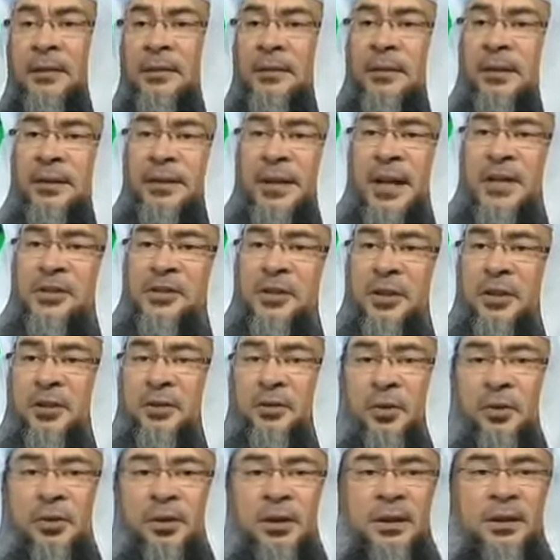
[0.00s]
in the
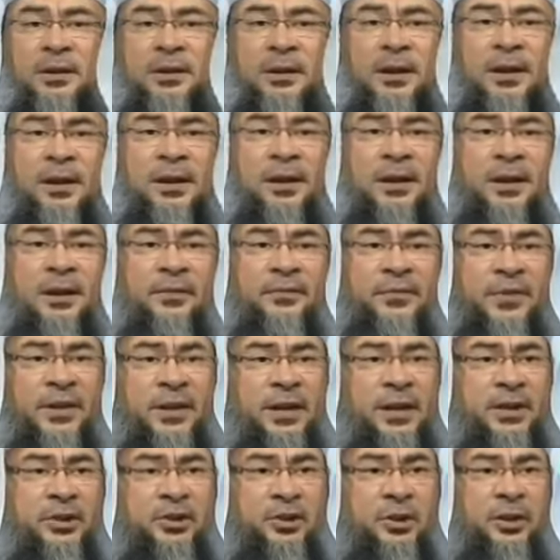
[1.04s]
desert or in a, a
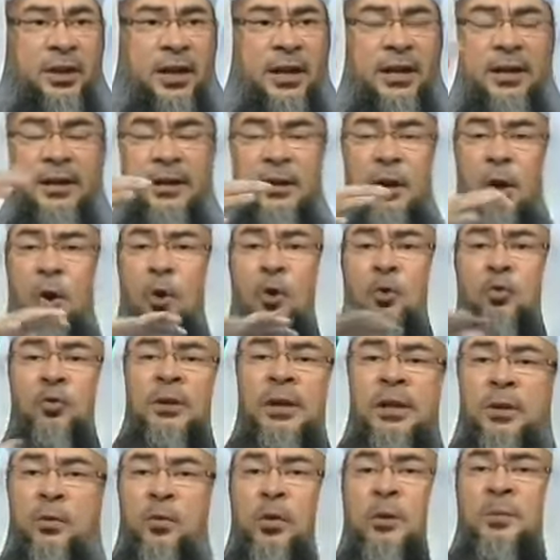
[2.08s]
village and
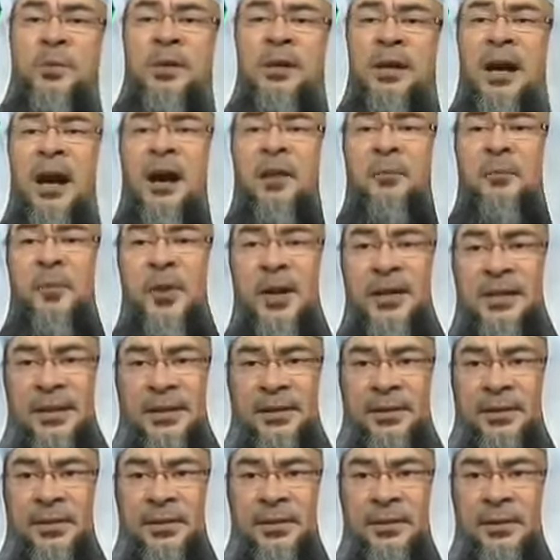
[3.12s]
only women are
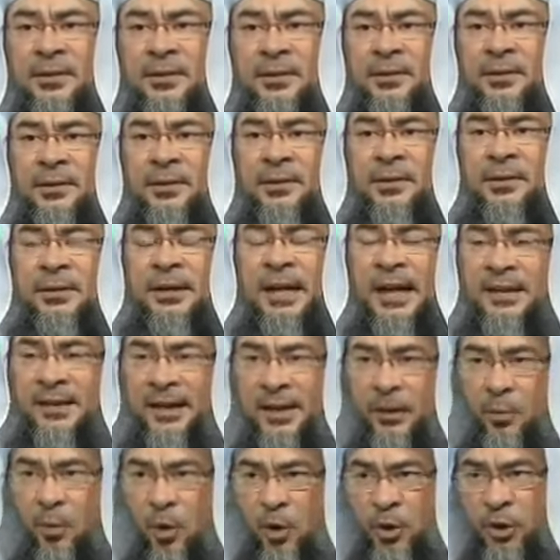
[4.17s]
present,
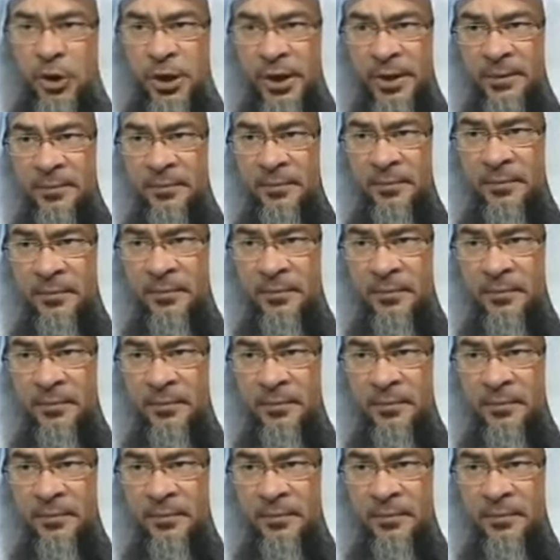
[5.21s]
can they wash